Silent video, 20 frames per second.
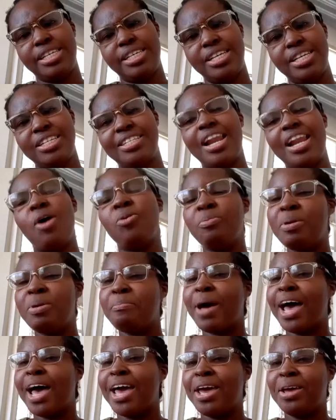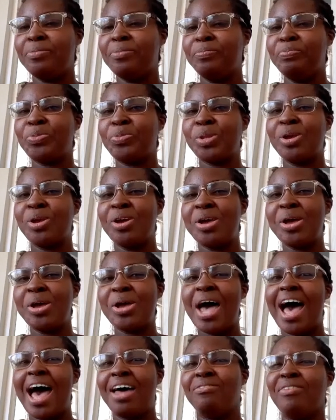So that would be my
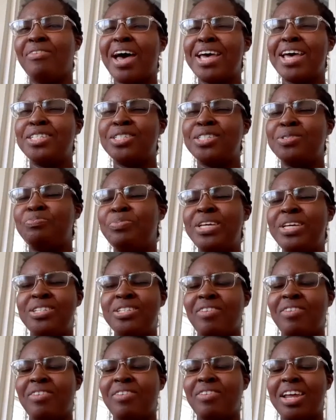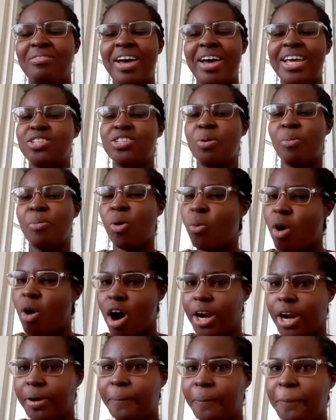advice, piece of advice, number
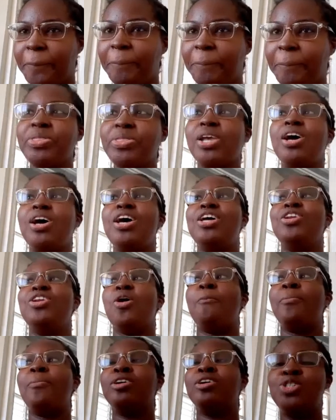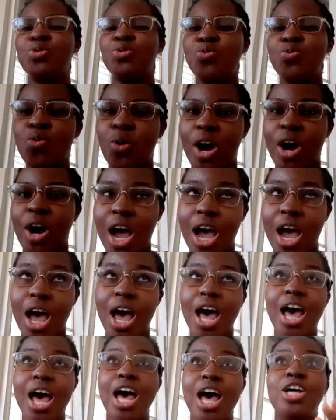one. Number two,
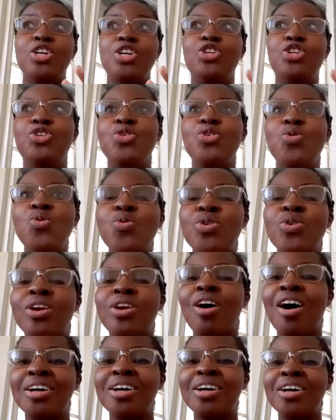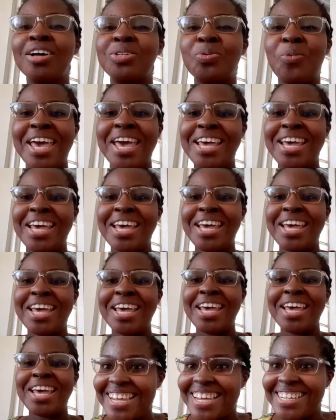do not wait
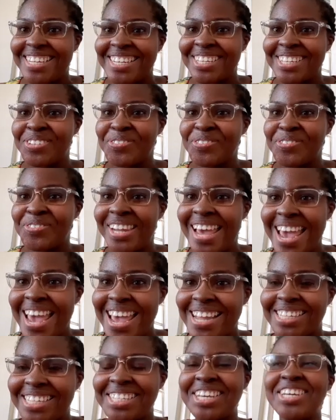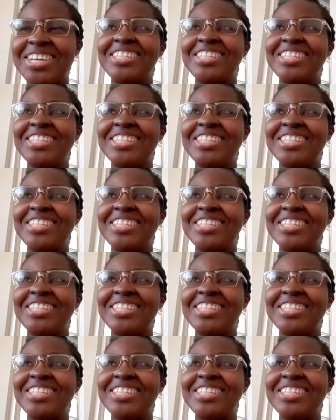until it is too late.